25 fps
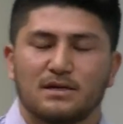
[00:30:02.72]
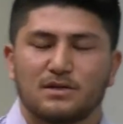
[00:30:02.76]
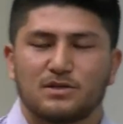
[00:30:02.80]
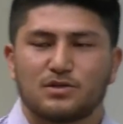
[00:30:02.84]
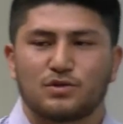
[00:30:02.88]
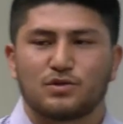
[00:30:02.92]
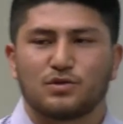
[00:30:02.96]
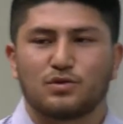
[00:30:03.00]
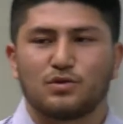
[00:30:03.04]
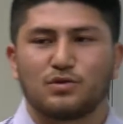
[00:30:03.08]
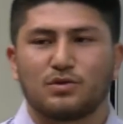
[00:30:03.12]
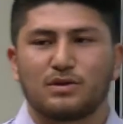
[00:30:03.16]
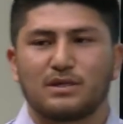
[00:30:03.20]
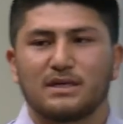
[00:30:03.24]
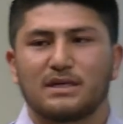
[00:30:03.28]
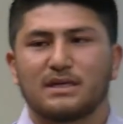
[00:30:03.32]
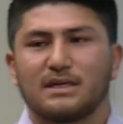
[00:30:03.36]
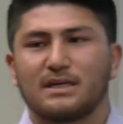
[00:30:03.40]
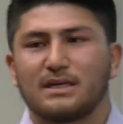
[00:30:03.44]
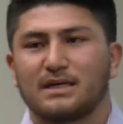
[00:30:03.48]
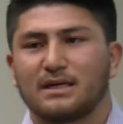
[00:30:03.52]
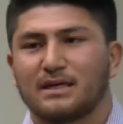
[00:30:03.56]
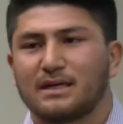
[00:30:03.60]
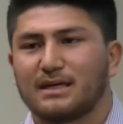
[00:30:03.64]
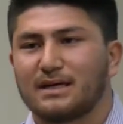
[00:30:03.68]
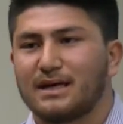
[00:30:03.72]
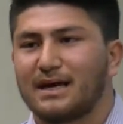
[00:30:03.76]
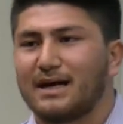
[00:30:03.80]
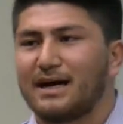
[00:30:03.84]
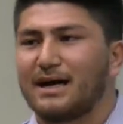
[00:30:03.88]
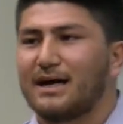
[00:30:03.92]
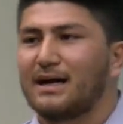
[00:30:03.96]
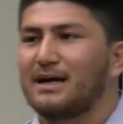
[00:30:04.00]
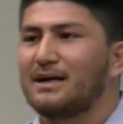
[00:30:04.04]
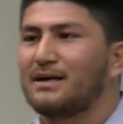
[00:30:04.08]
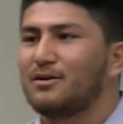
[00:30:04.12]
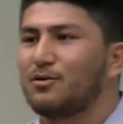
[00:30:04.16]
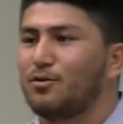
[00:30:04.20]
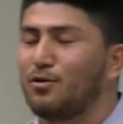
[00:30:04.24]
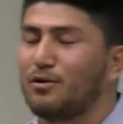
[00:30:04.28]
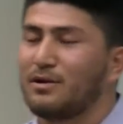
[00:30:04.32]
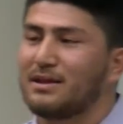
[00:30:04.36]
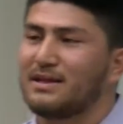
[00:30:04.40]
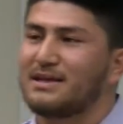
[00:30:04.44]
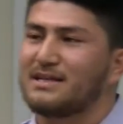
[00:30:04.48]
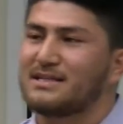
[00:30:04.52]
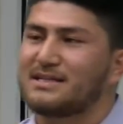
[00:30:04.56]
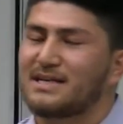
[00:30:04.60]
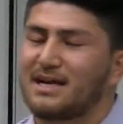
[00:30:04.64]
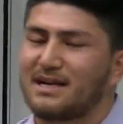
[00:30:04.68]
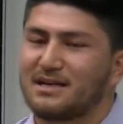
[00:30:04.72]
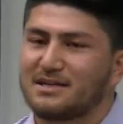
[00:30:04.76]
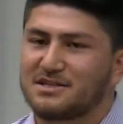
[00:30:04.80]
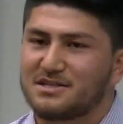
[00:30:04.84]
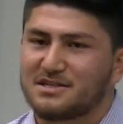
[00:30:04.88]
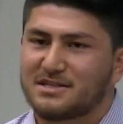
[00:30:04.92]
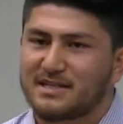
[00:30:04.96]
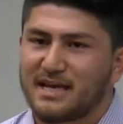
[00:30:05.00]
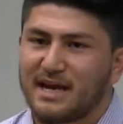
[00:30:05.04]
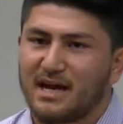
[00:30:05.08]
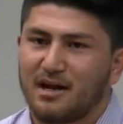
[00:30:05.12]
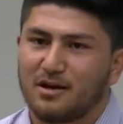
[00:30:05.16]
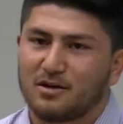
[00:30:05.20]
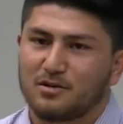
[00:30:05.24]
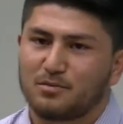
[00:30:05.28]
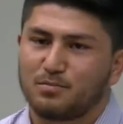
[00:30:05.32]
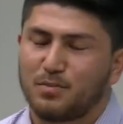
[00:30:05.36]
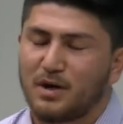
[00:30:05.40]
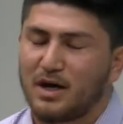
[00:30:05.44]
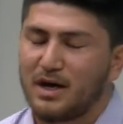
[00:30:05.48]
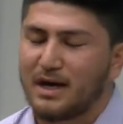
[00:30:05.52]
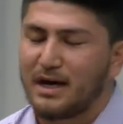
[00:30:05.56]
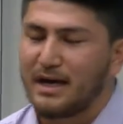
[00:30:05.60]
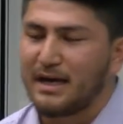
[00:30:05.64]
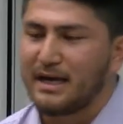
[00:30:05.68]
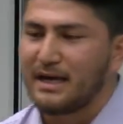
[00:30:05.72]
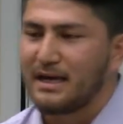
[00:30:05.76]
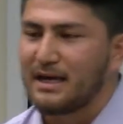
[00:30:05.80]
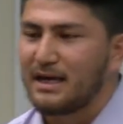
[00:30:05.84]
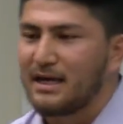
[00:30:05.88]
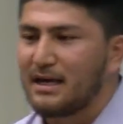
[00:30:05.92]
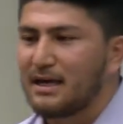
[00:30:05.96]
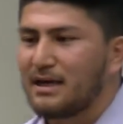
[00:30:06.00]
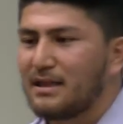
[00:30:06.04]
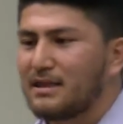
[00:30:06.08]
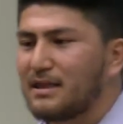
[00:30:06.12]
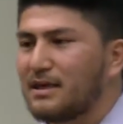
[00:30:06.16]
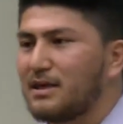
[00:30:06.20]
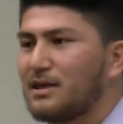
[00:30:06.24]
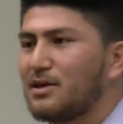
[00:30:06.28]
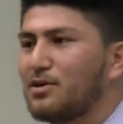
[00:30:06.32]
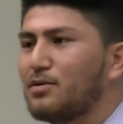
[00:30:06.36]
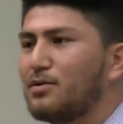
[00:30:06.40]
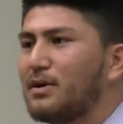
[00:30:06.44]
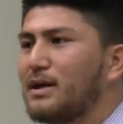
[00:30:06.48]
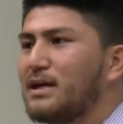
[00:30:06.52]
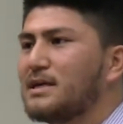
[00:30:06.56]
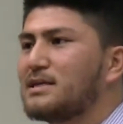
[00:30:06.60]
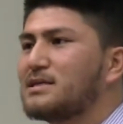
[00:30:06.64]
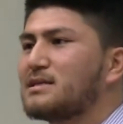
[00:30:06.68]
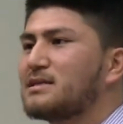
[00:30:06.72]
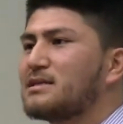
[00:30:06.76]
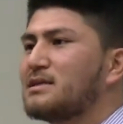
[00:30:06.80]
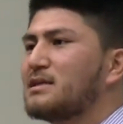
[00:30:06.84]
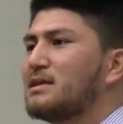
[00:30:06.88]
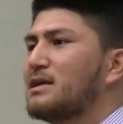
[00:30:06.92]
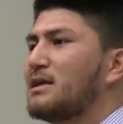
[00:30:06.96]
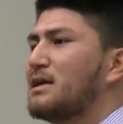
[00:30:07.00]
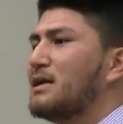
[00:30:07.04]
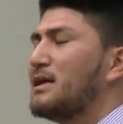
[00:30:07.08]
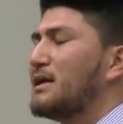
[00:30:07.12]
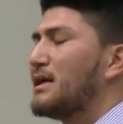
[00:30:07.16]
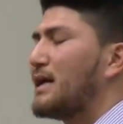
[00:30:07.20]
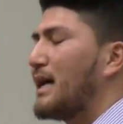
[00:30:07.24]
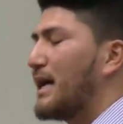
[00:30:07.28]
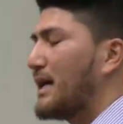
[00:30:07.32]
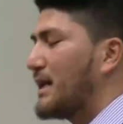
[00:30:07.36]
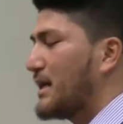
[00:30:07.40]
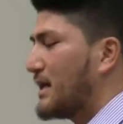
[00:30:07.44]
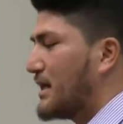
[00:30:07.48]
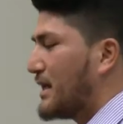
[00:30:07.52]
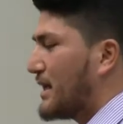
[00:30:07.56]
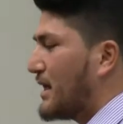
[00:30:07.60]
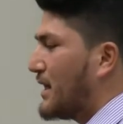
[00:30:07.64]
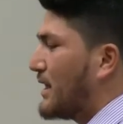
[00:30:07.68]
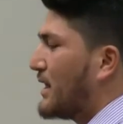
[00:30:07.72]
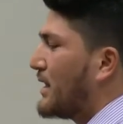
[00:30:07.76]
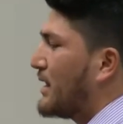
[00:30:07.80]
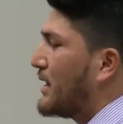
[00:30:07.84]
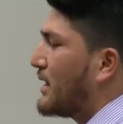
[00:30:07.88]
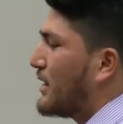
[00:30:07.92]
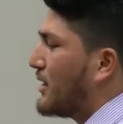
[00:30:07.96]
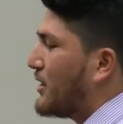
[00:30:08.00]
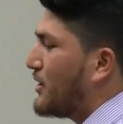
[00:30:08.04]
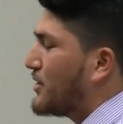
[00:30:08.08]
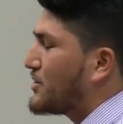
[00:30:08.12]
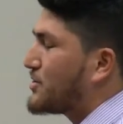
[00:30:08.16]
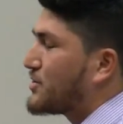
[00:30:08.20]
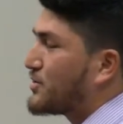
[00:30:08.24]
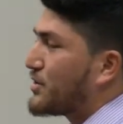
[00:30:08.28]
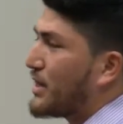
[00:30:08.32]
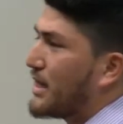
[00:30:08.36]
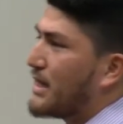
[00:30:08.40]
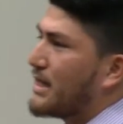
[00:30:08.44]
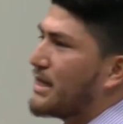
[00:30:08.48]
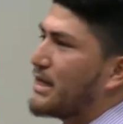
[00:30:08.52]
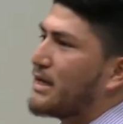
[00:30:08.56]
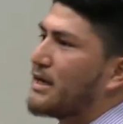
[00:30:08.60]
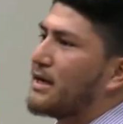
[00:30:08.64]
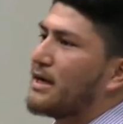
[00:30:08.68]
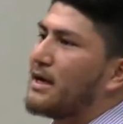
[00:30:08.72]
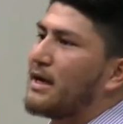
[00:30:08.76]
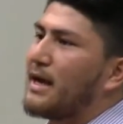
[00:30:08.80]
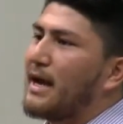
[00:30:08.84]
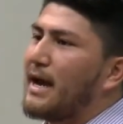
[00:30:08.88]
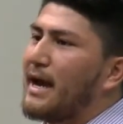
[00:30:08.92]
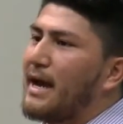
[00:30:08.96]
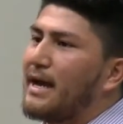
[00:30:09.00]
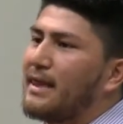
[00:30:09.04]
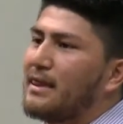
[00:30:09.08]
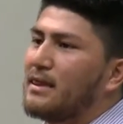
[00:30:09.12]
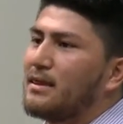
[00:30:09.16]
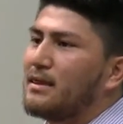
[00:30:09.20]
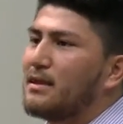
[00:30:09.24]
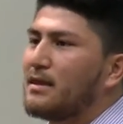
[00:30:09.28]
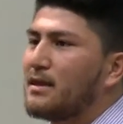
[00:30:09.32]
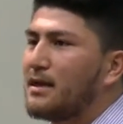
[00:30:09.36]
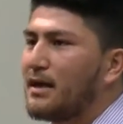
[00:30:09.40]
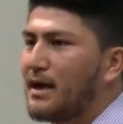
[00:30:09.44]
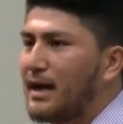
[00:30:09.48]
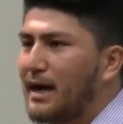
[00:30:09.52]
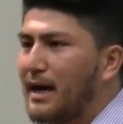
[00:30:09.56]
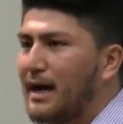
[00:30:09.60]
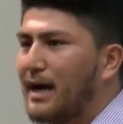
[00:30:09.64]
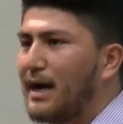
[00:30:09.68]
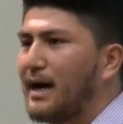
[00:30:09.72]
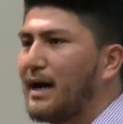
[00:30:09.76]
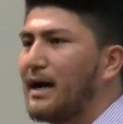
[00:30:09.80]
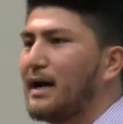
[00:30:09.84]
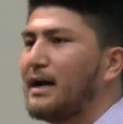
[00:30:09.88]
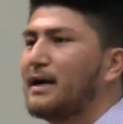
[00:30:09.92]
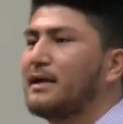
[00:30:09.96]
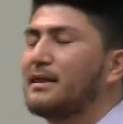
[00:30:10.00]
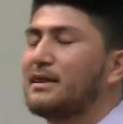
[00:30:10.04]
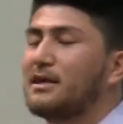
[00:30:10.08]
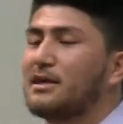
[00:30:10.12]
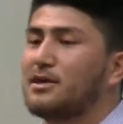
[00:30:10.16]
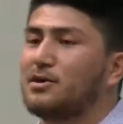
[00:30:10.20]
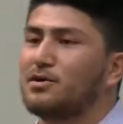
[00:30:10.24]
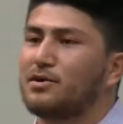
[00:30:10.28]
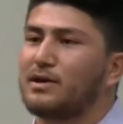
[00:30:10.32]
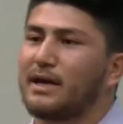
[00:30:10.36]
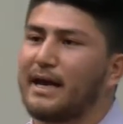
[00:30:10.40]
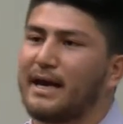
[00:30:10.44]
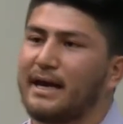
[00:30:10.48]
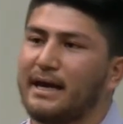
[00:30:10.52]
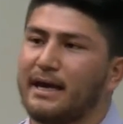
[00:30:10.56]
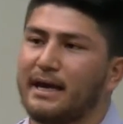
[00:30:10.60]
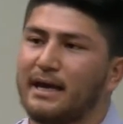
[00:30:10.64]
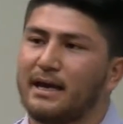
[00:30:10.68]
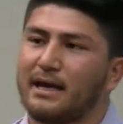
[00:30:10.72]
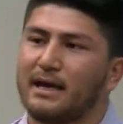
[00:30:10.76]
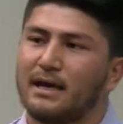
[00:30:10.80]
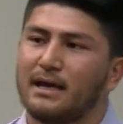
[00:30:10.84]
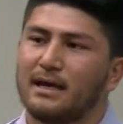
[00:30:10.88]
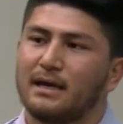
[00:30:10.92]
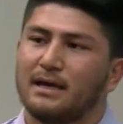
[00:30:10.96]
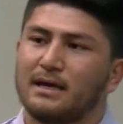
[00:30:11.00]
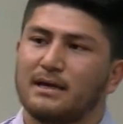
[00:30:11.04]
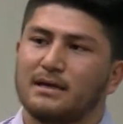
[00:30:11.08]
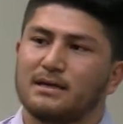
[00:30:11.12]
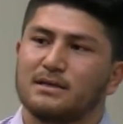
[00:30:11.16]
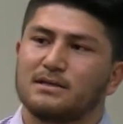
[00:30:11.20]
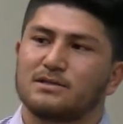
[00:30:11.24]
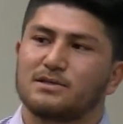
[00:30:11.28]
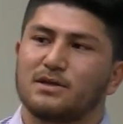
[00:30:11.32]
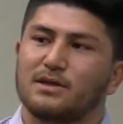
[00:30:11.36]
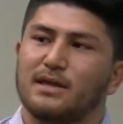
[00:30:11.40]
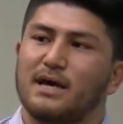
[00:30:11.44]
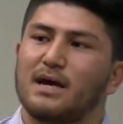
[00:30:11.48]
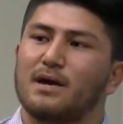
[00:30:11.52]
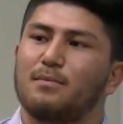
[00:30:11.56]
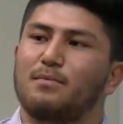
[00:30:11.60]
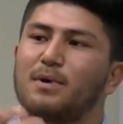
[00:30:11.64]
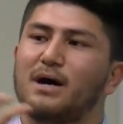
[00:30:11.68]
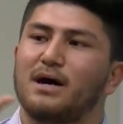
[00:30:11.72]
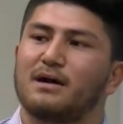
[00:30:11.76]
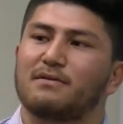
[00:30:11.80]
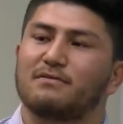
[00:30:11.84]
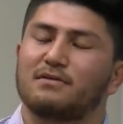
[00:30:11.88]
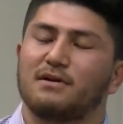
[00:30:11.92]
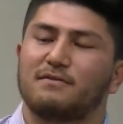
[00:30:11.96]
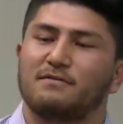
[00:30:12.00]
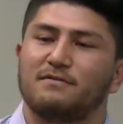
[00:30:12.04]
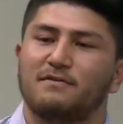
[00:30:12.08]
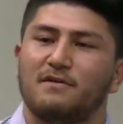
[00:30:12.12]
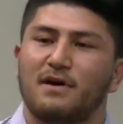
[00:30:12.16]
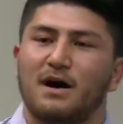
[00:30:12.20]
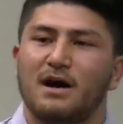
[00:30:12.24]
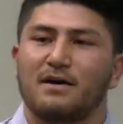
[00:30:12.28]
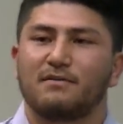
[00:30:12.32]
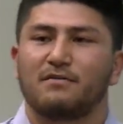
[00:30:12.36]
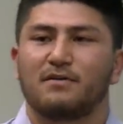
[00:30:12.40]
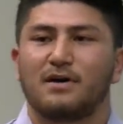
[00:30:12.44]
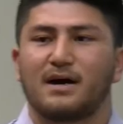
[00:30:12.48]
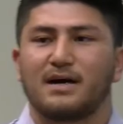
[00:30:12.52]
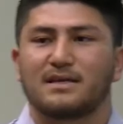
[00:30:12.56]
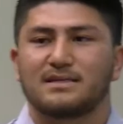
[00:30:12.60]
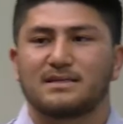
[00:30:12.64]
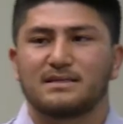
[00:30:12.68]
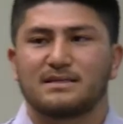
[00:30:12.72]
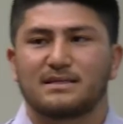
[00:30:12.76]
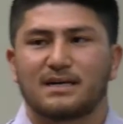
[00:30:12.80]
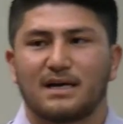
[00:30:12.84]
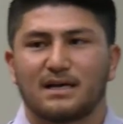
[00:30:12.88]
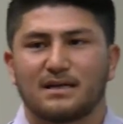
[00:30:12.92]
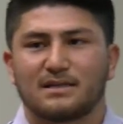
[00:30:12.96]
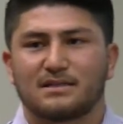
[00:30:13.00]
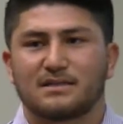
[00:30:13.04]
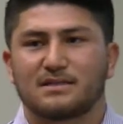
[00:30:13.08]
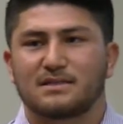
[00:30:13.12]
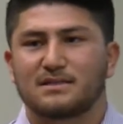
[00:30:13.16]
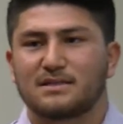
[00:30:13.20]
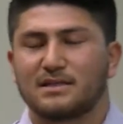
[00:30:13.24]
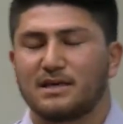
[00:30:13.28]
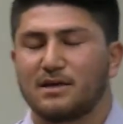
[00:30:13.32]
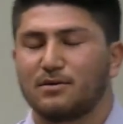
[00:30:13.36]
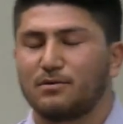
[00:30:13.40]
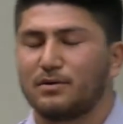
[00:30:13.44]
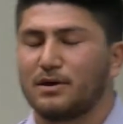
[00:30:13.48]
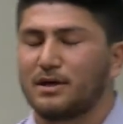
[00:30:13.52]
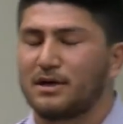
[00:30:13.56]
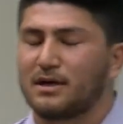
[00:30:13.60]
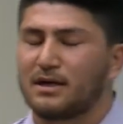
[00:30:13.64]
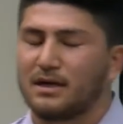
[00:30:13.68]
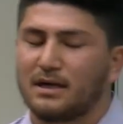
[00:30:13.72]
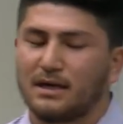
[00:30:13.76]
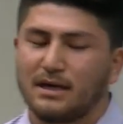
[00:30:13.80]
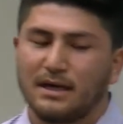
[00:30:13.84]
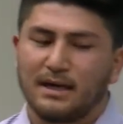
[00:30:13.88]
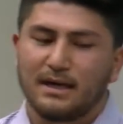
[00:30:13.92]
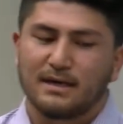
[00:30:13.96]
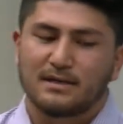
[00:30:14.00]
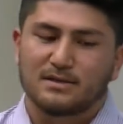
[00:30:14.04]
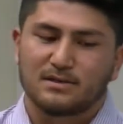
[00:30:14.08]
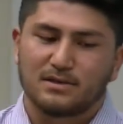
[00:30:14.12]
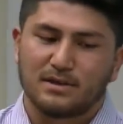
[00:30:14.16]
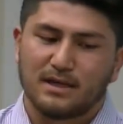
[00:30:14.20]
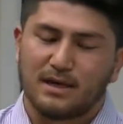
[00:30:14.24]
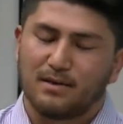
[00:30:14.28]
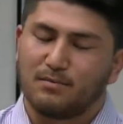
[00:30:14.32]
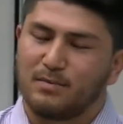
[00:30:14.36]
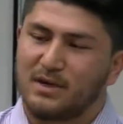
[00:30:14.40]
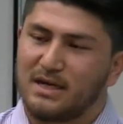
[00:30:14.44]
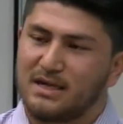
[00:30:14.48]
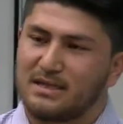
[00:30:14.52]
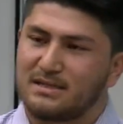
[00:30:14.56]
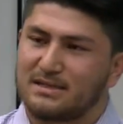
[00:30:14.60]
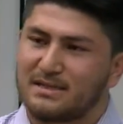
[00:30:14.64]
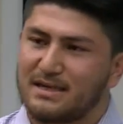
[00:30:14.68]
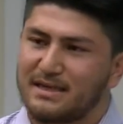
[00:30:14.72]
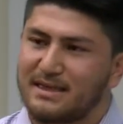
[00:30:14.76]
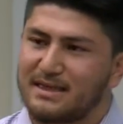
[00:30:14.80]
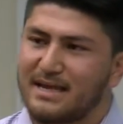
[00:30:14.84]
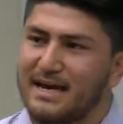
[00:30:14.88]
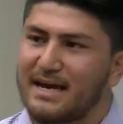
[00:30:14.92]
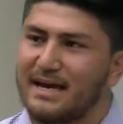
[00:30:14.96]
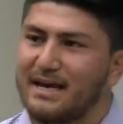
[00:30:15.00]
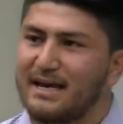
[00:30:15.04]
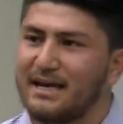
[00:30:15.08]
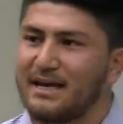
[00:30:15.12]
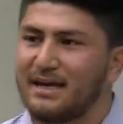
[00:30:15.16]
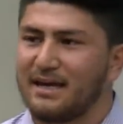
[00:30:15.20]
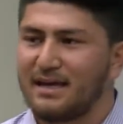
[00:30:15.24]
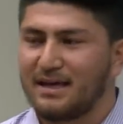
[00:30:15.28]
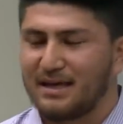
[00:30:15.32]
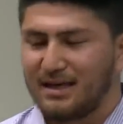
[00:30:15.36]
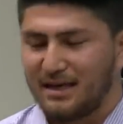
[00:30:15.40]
to the all the intelligence held by the US, Canada, Australia, and the UK. So they are part of the Five Eyes intelligence network. So that means that they